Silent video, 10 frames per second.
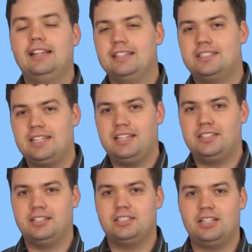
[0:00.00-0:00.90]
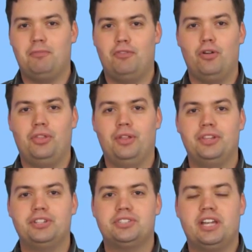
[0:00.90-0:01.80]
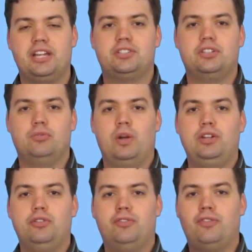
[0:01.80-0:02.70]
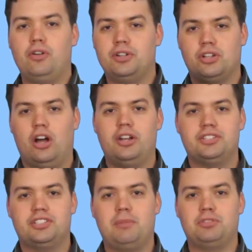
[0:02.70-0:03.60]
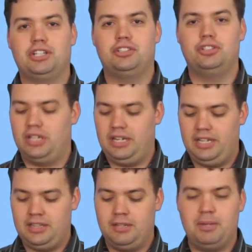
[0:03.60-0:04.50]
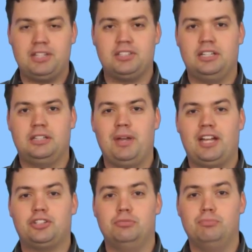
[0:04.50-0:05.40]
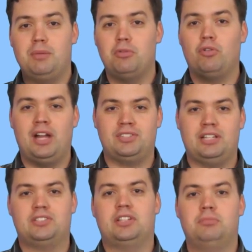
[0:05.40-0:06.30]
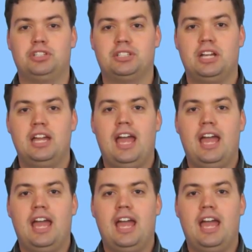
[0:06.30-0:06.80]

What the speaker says: This takes it a step further. This takes, when you focus on a subject, you can hit the button at the back to memorize that subject.